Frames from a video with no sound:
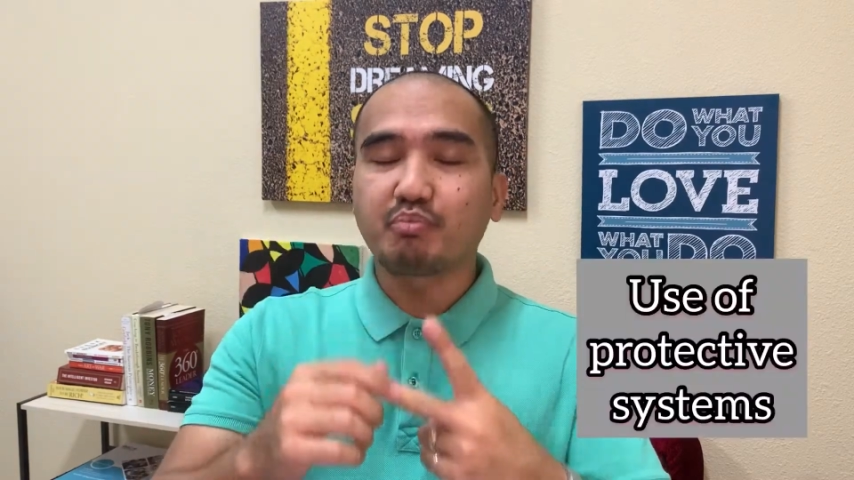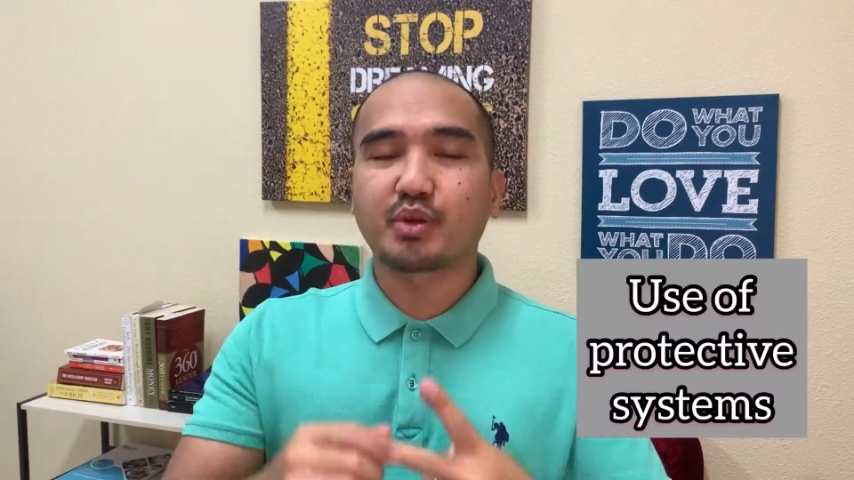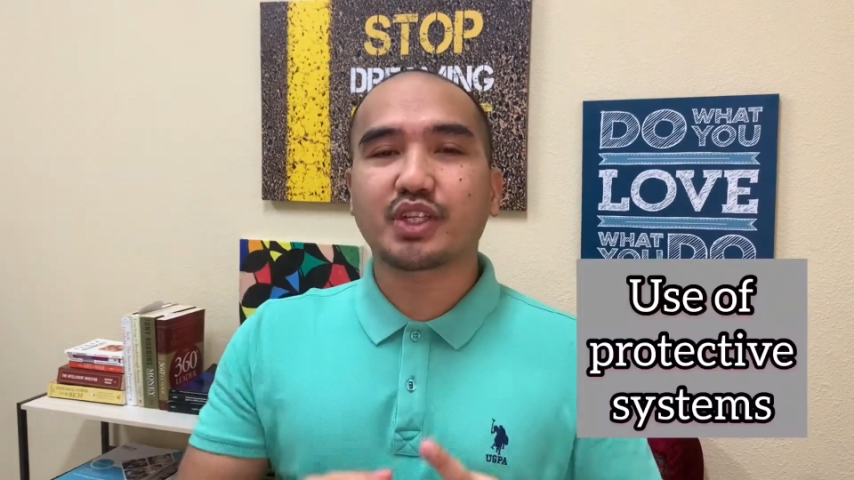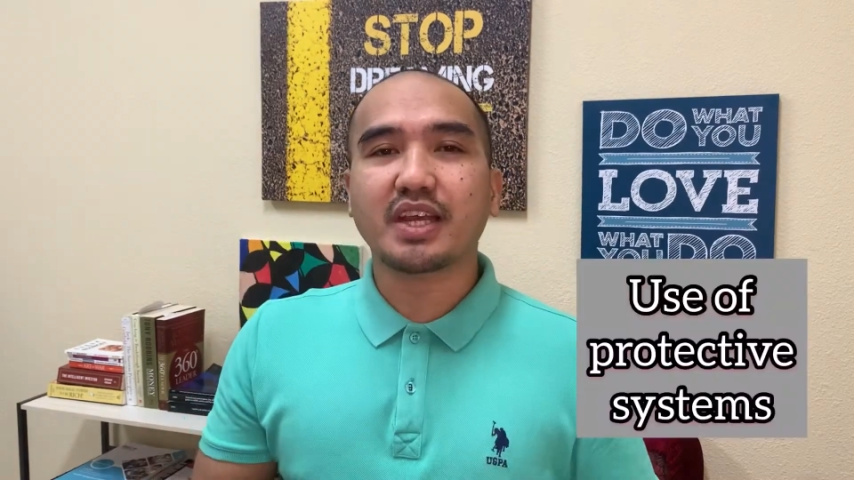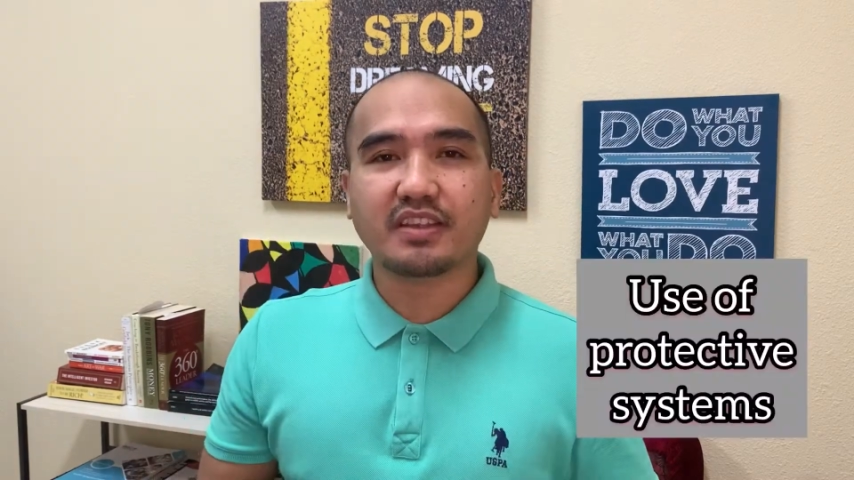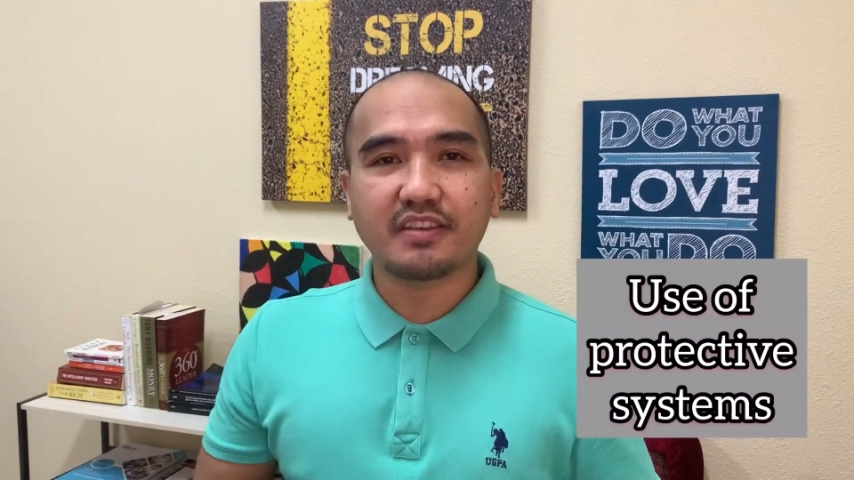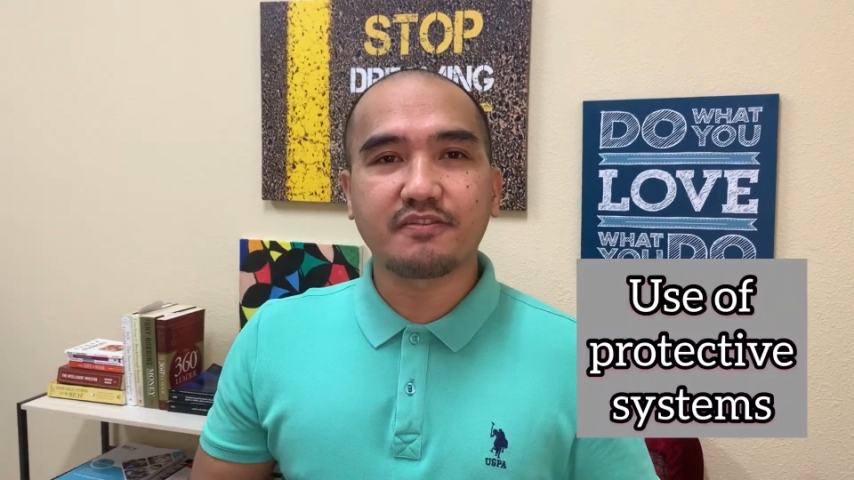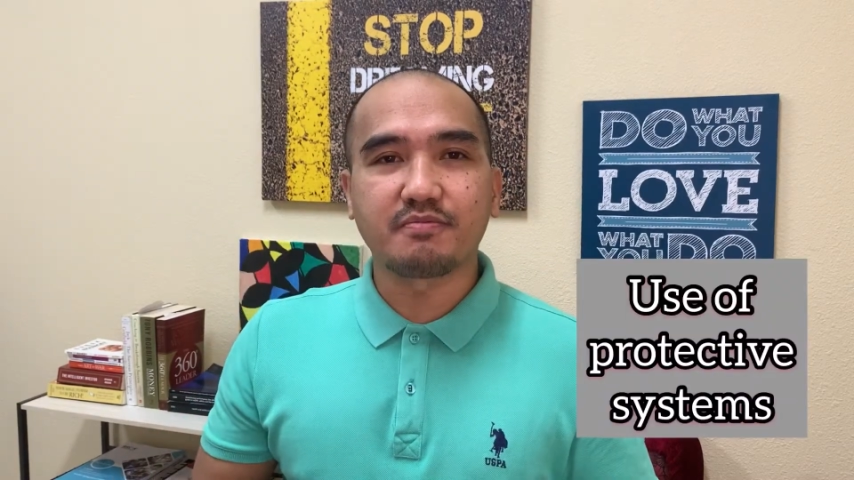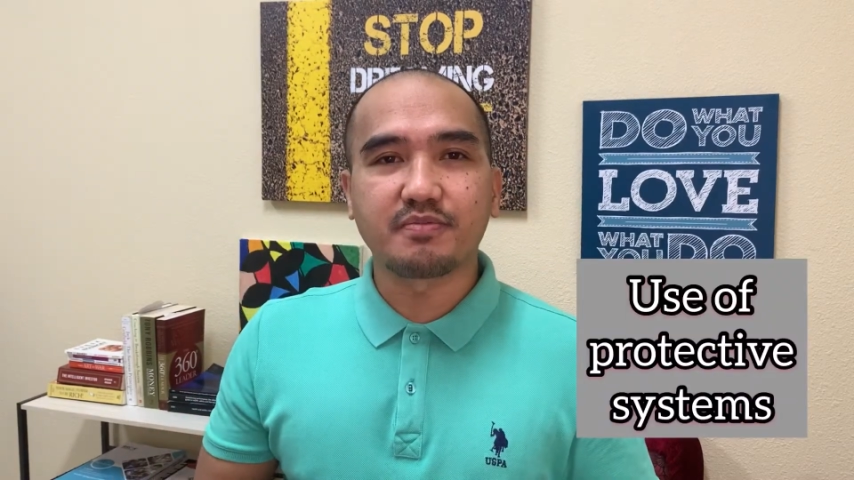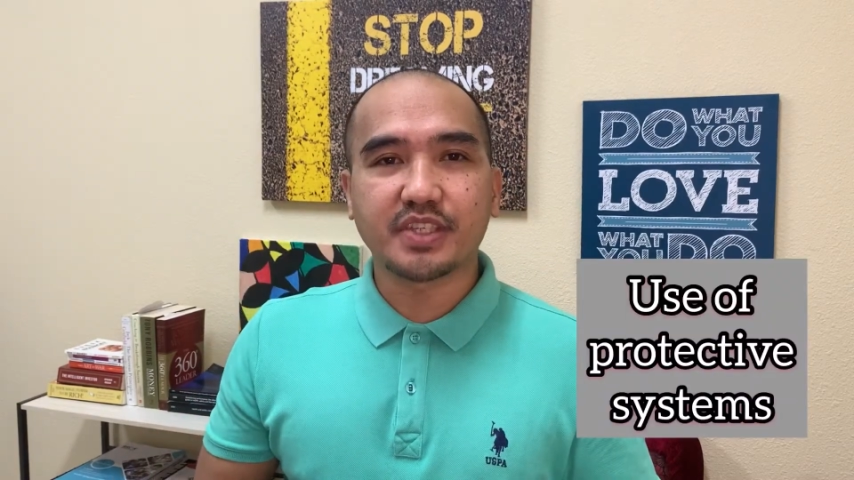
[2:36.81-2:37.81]

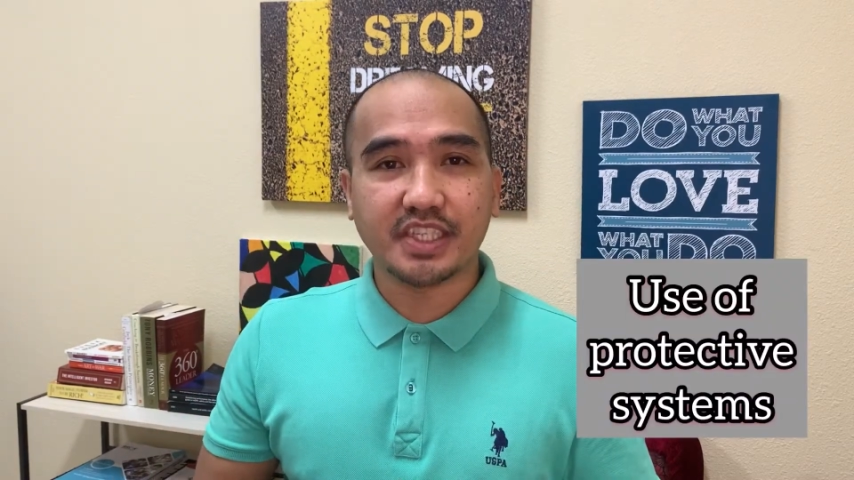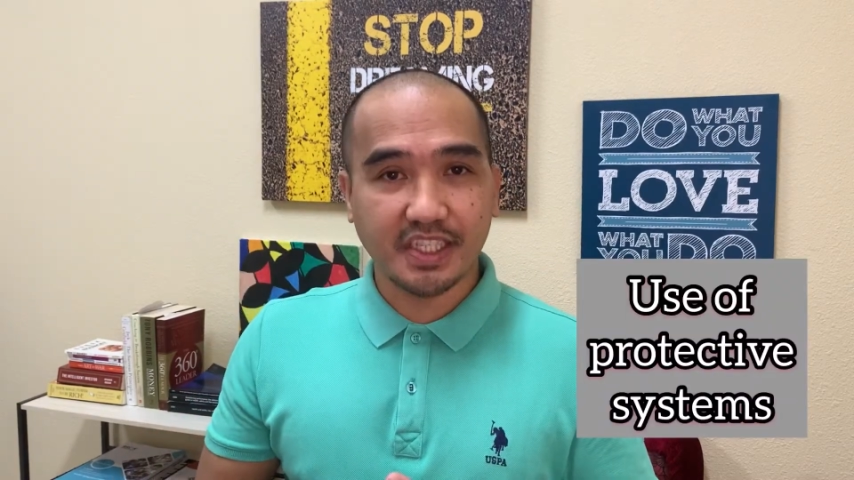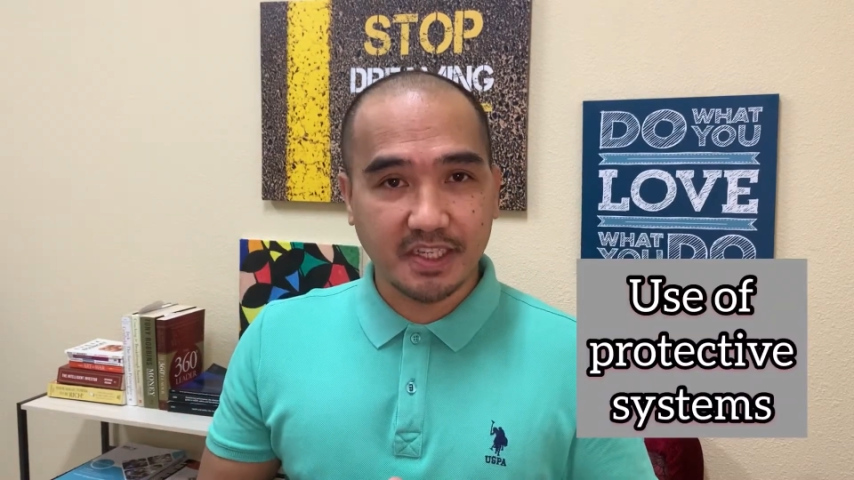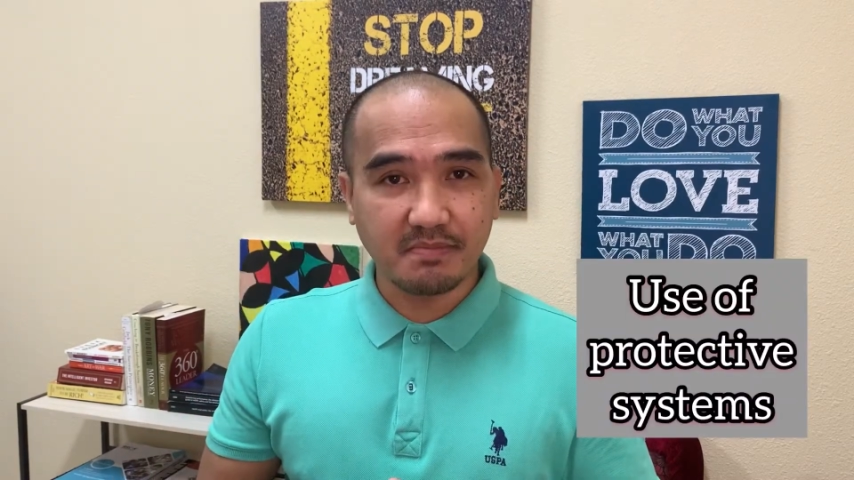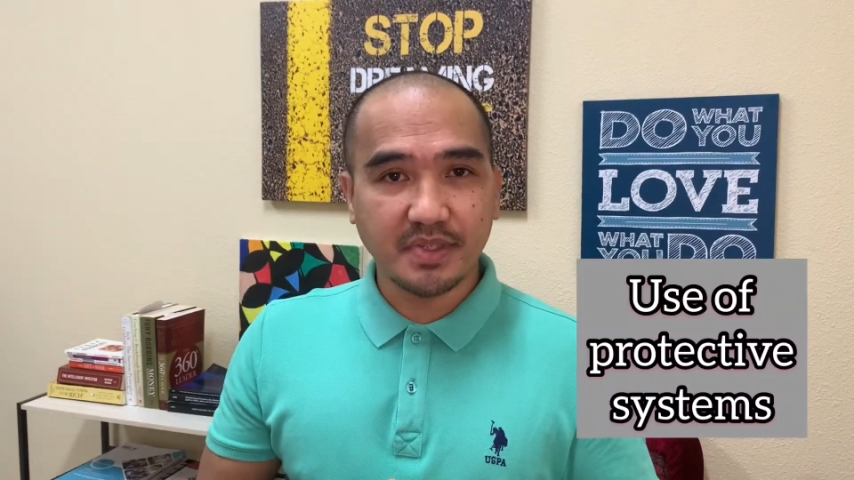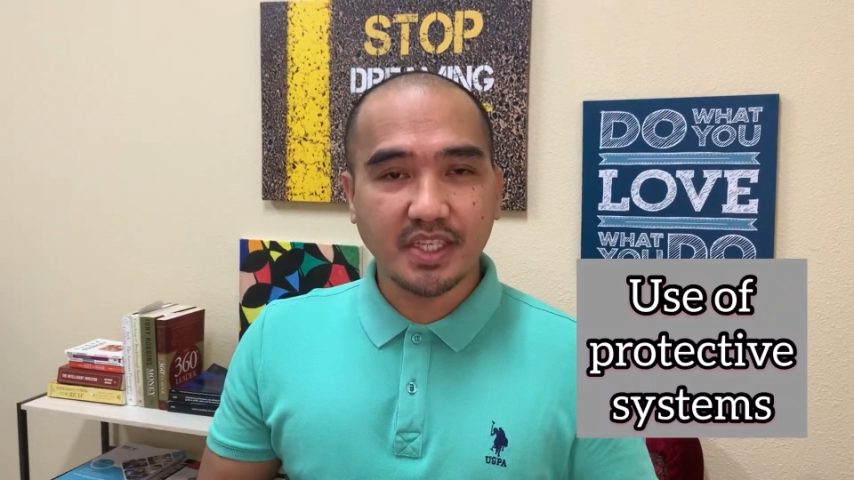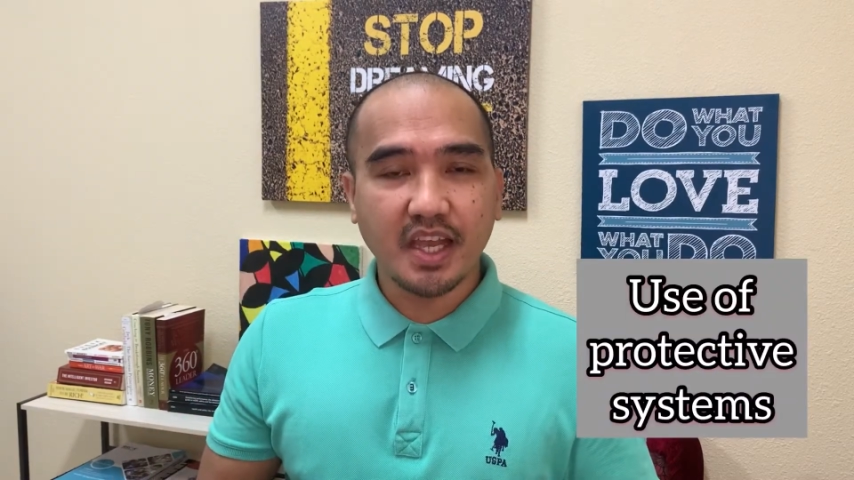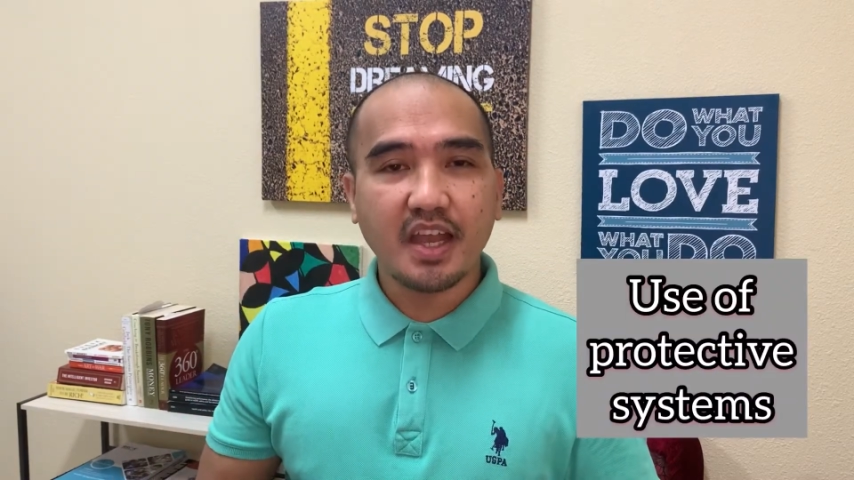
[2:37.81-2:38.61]
protective systems,